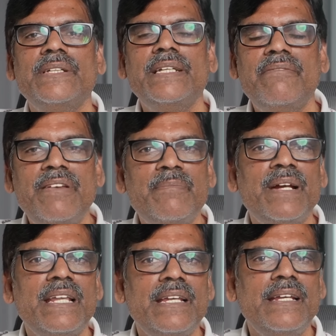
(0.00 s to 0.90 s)

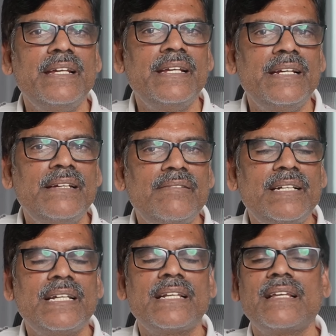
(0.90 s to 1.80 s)
everybody in
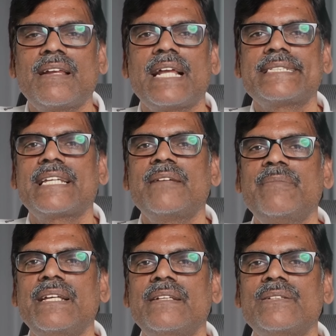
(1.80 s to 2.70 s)
Twitter, they are asking
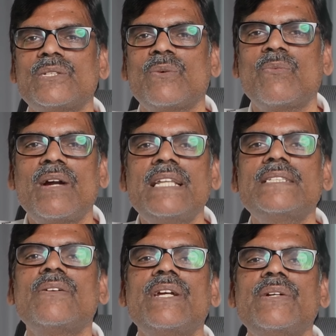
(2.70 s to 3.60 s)
me, so what is
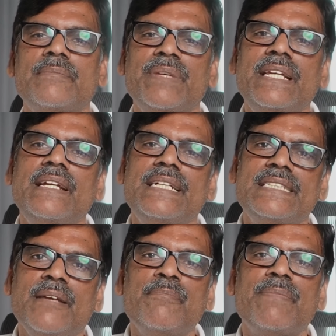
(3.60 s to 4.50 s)
going to be its
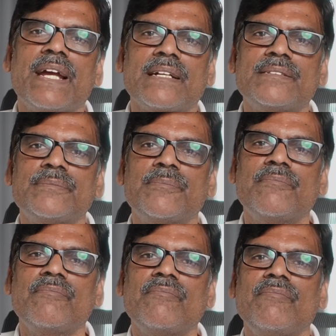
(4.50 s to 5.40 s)
impact?
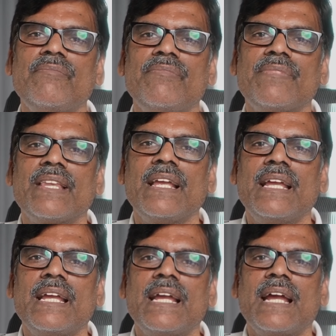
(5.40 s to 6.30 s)

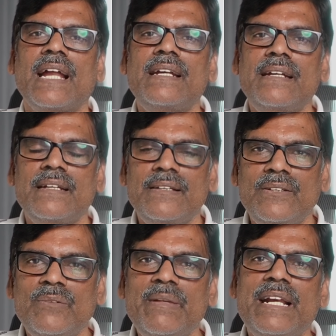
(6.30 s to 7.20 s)
And
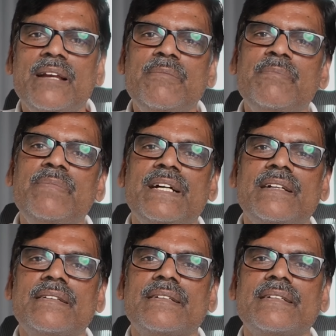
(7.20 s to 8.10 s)
you may
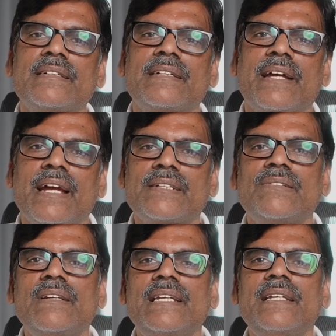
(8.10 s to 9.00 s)
remember,
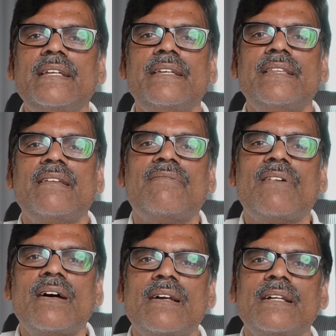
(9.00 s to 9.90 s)
actually, the
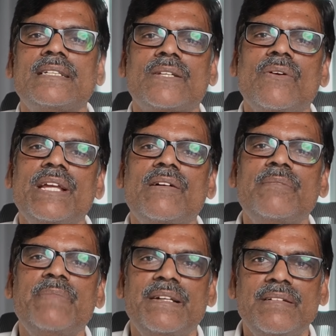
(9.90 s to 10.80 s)
war is going
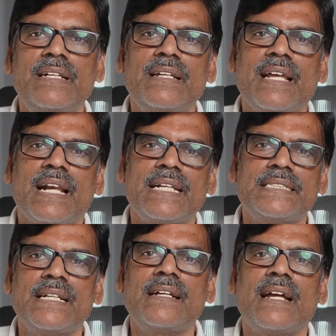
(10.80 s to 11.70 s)
on between
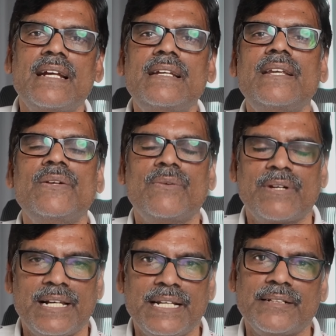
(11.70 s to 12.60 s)
Russia and
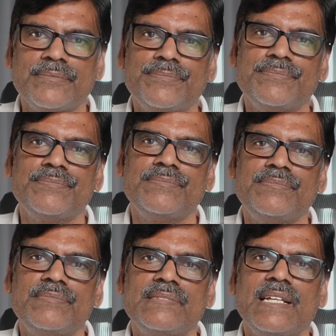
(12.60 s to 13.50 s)
Ukraine.
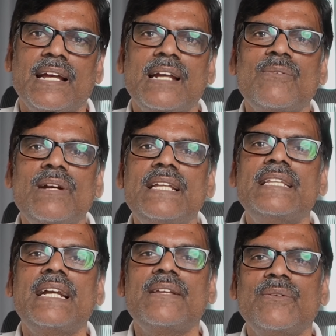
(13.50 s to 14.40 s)
And only
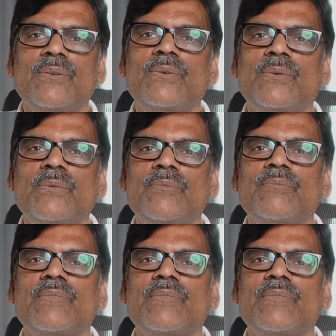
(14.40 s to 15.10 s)
that you know,